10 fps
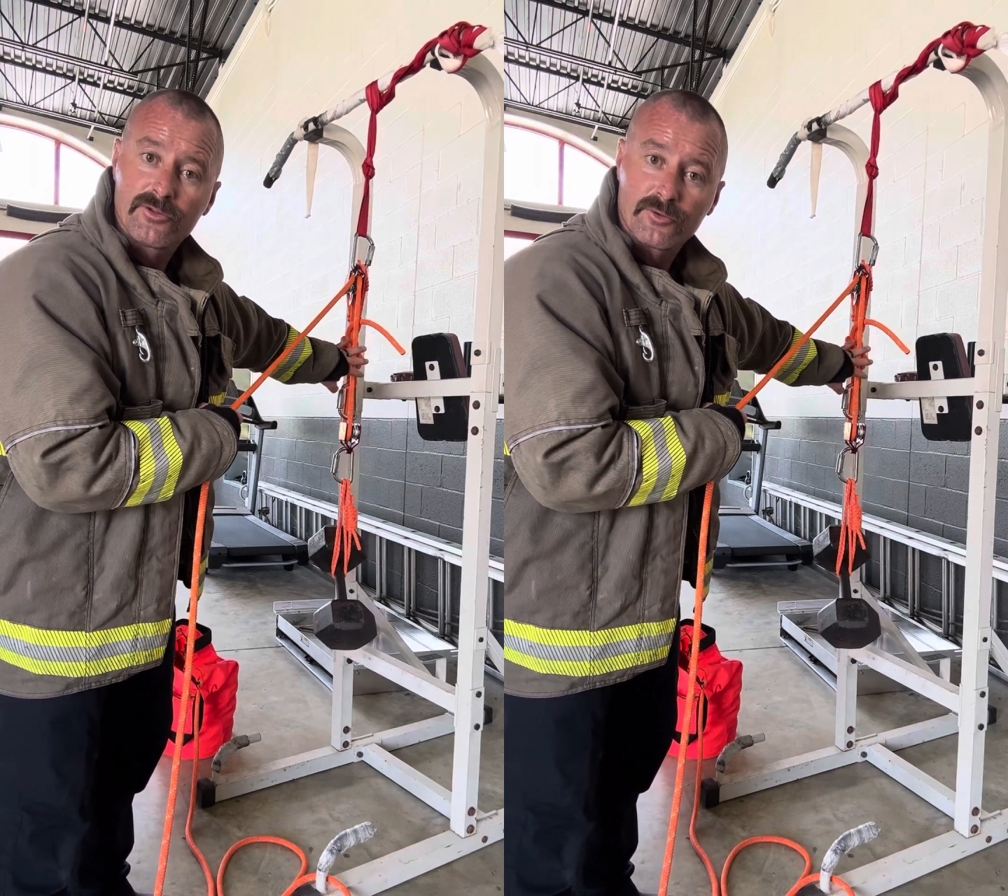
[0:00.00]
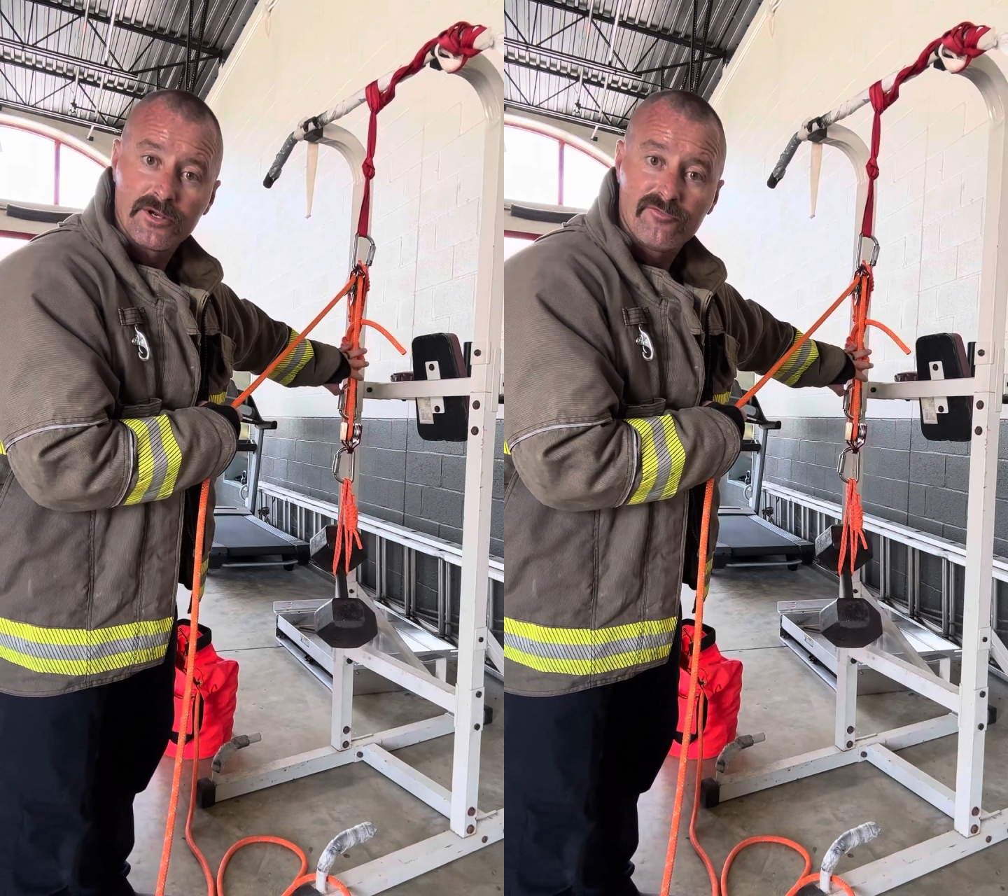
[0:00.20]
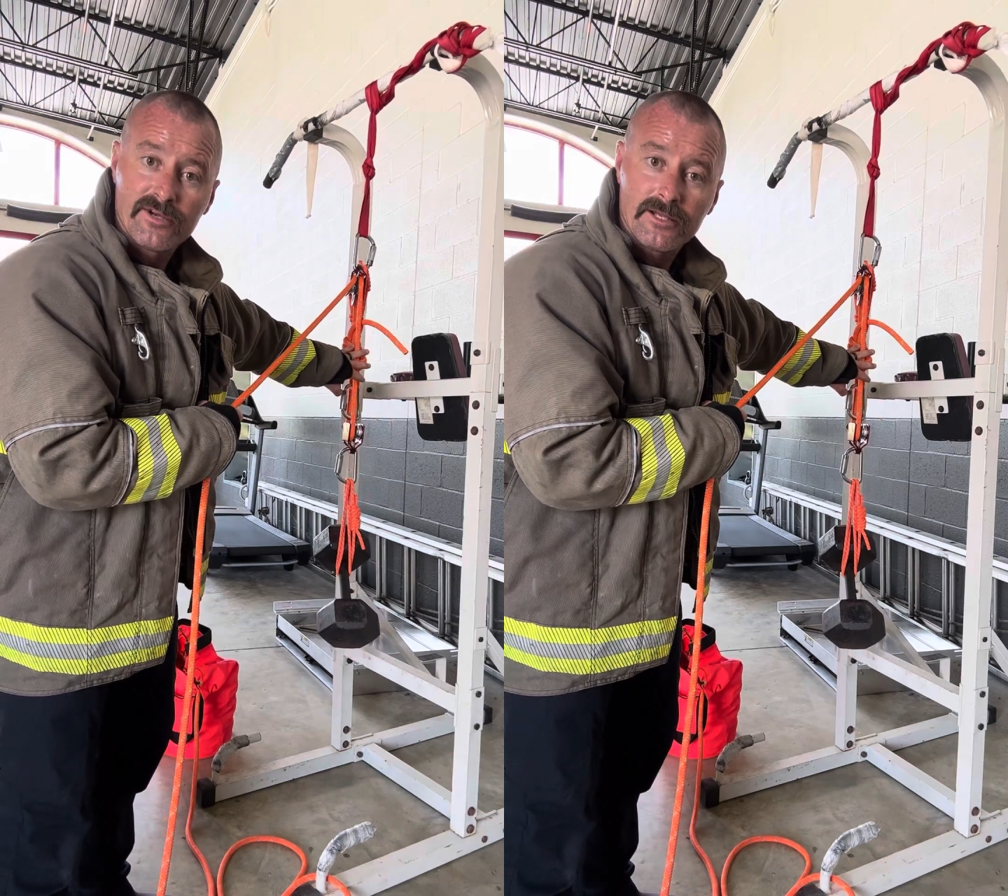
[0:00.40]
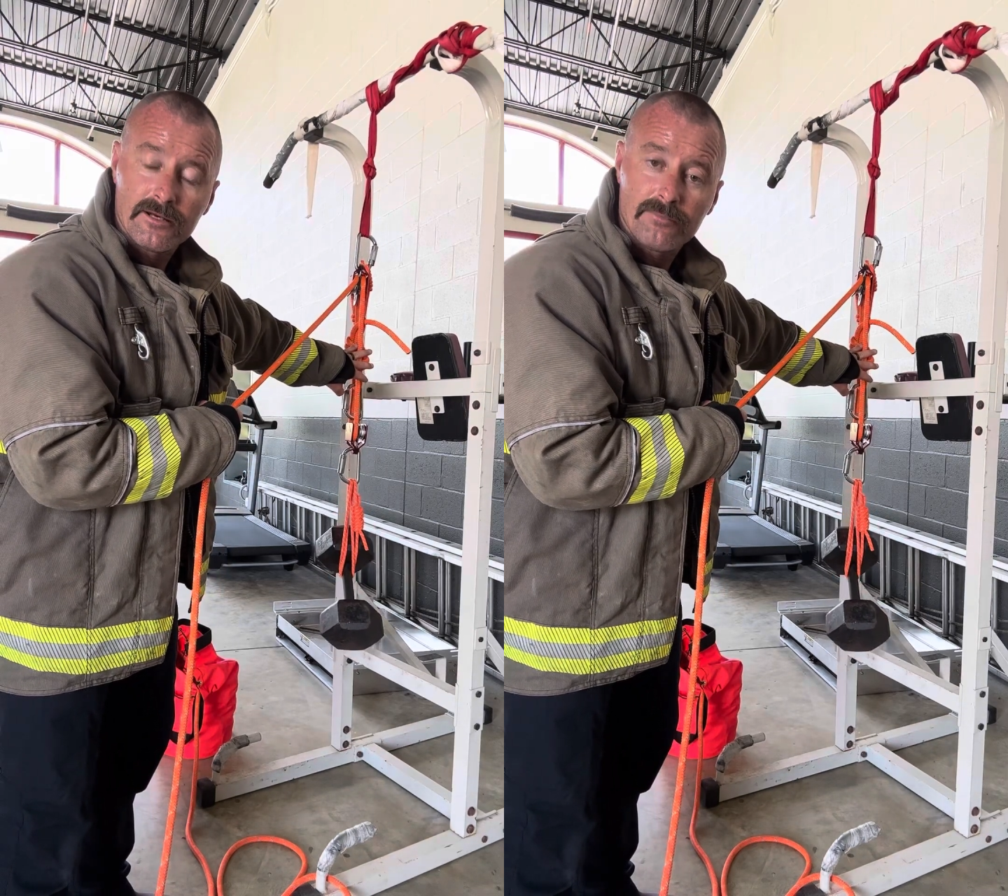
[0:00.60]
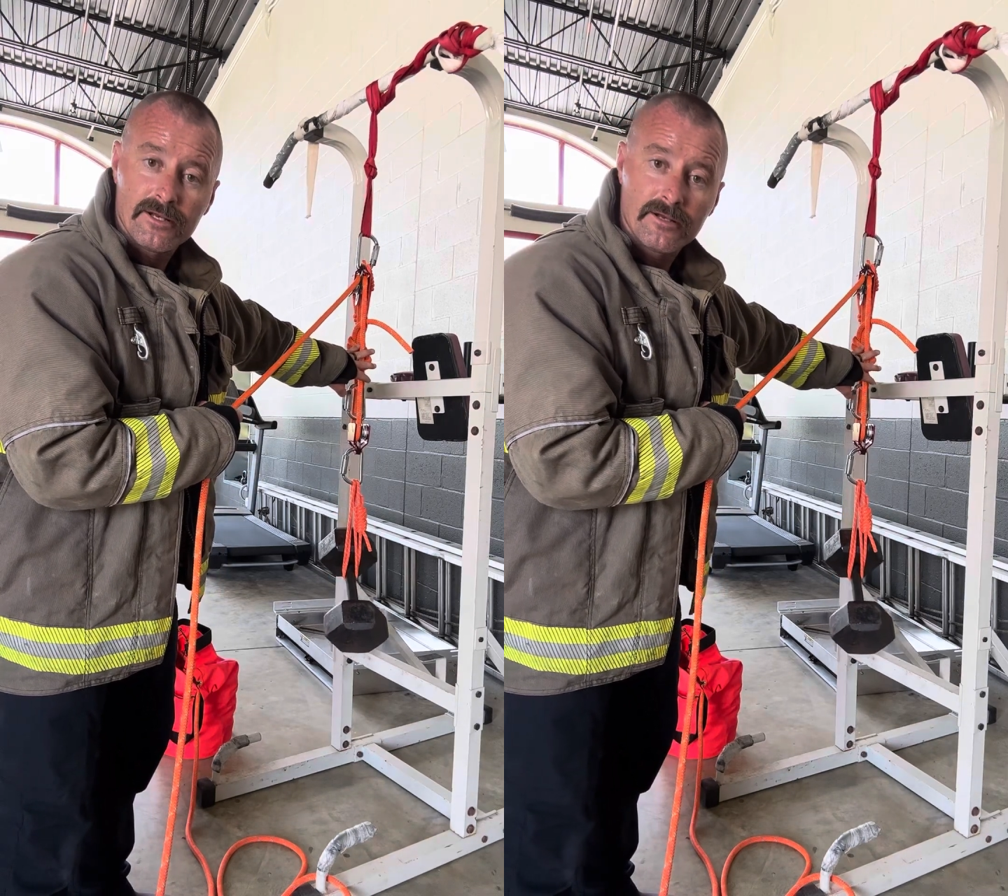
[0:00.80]
three feet
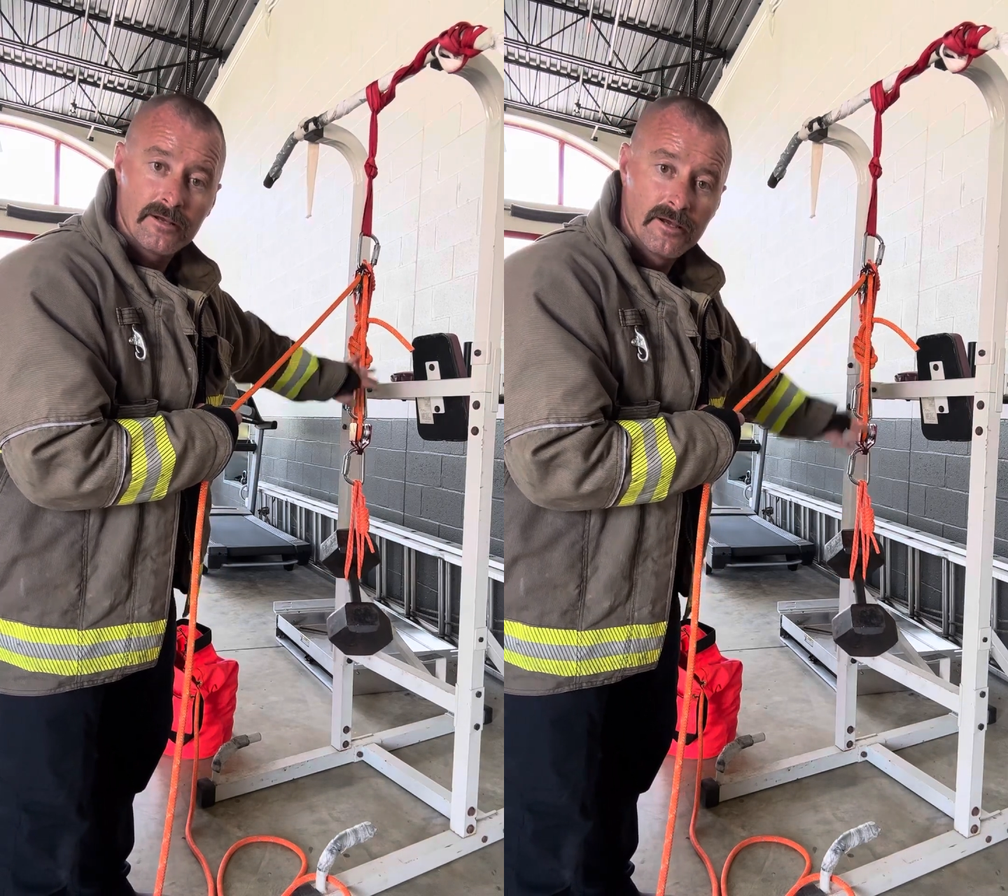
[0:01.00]
up here,